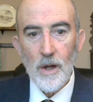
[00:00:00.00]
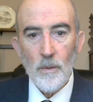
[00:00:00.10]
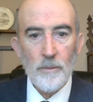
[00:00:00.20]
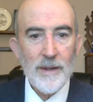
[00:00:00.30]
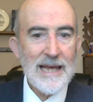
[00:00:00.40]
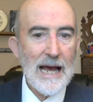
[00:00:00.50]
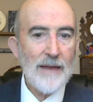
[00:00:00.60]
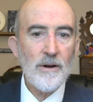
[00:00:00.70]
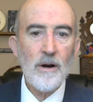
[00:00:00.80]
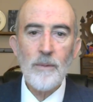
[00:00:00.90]
When we
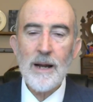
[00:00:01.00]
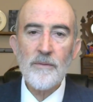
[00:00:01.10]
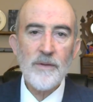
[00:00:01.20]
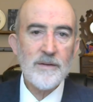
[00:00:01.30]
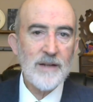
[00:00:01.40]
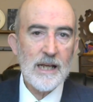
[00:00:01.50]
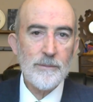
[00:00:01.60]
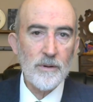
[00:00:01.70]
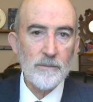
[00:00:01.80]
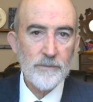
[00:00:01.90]
gather around the
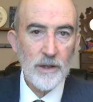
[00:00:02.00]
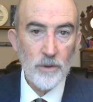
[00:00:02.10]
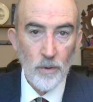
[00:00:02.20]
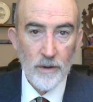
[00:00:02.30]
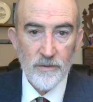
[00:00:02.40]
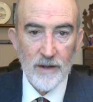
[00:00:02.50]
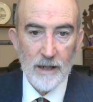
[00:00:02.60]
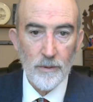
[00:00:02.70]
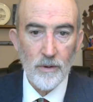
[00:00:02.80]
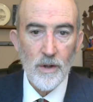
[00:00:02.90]
table, the Lord's
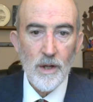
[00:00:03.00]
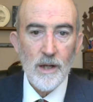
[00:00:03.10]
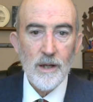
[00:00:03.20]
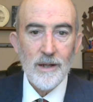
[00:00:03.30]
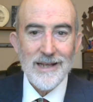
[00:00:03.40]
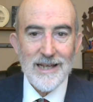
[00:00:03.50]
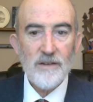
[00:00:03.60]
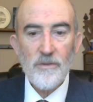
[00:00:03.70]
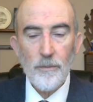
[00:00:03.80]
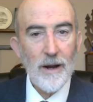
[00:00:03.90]
table, he
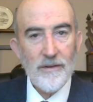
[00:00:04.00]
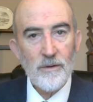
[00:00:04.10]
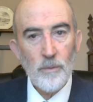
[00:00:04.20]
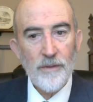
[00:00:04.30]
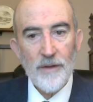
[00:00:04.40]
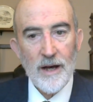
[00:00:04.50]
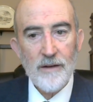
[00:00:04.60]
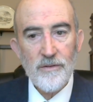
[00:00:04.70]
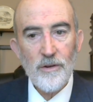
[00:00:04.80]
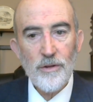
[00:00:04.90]
is present with
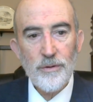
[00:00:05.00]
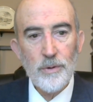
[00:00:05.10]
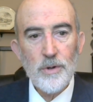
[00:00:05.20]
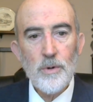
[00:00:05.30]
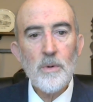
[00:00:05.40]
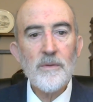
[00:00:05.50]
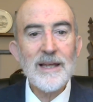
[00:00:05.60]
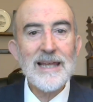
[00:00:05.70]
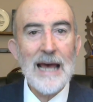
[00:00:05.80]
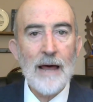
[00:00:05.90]
us through the
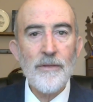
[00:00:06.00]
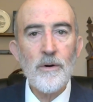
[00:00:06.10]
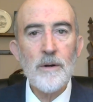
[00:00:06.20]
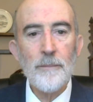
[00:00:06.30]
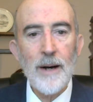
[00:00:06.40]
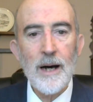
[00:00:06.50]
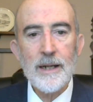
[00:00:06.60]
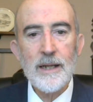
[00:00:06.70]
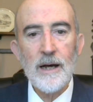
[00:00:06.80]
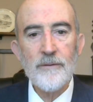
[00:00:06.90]
gathered
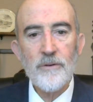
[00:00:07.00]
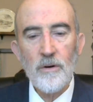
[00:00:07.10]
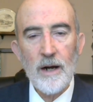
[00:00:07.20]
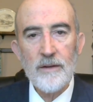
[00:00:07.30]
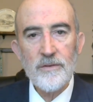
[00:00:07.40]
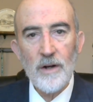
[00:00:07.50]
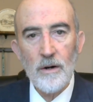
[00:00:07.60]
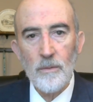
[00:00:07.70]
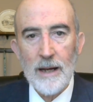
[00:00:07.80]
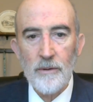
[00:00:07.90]
body of Christ
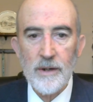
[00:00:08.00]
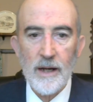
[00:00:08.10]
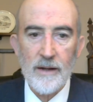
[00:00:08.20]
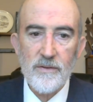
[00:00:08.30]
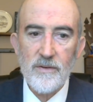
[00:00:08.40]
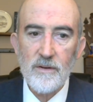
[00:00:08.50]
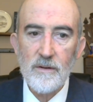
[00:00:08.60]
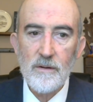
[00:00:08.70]
around us.